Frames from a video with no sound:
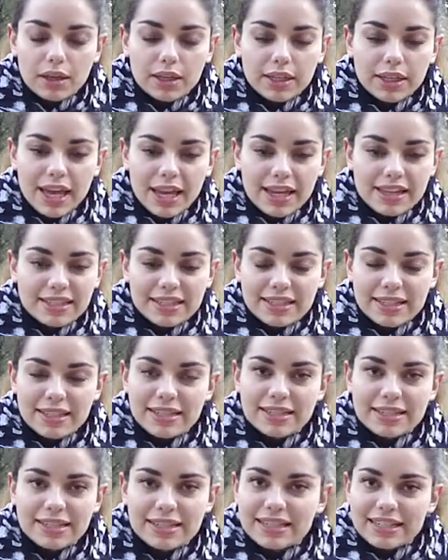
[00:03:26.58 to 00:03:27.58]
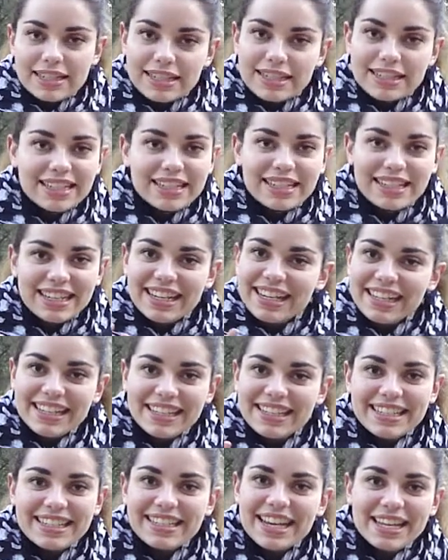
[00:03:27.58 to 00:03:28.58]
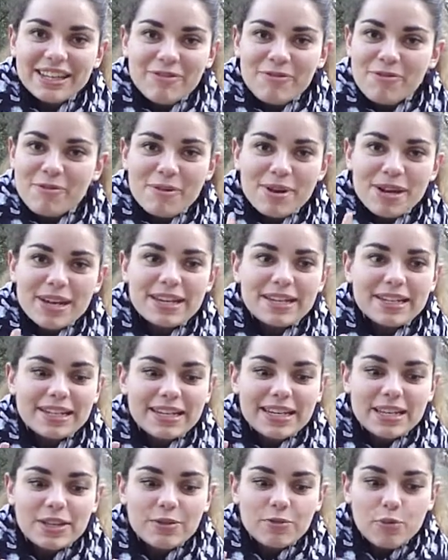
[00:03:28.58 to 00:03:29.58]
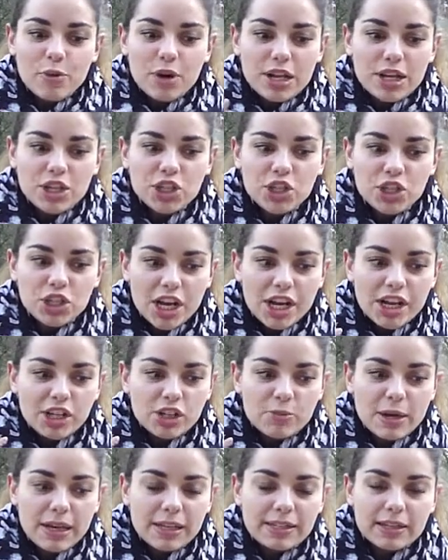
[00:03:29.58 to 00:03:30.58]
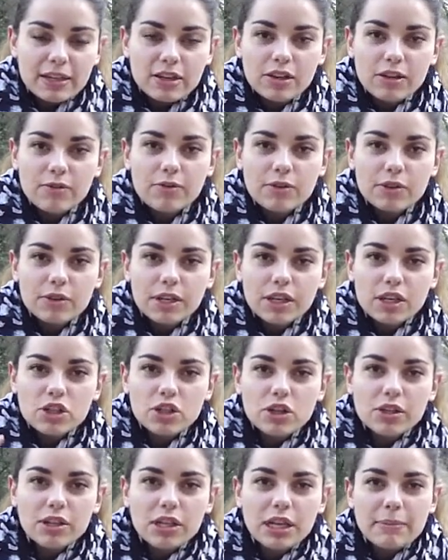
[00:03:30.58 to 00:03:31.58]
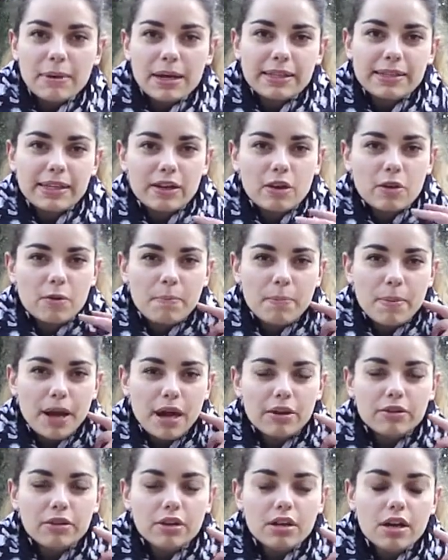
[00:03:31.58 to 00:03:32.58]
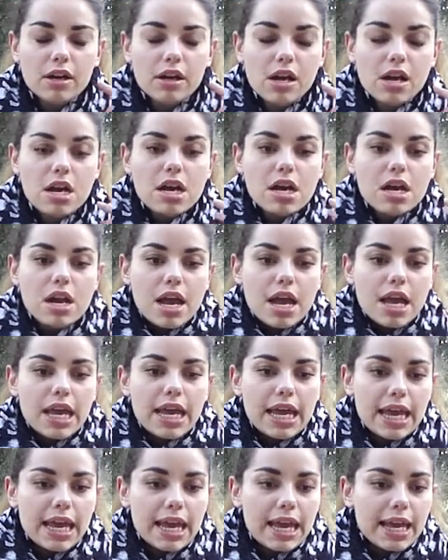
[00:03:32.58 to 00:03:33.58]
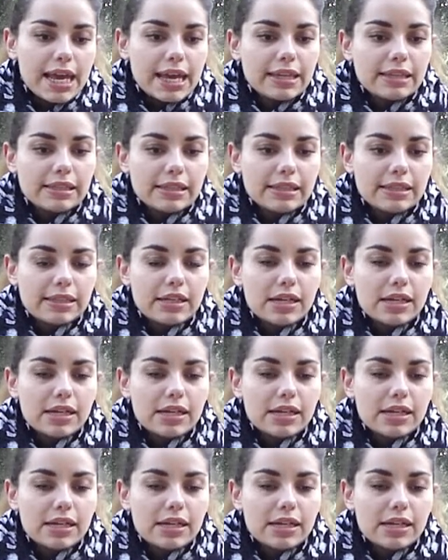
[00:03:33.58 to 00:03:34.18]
yes, it is kind of weird. It really changed my take on foundation and my take on powder. And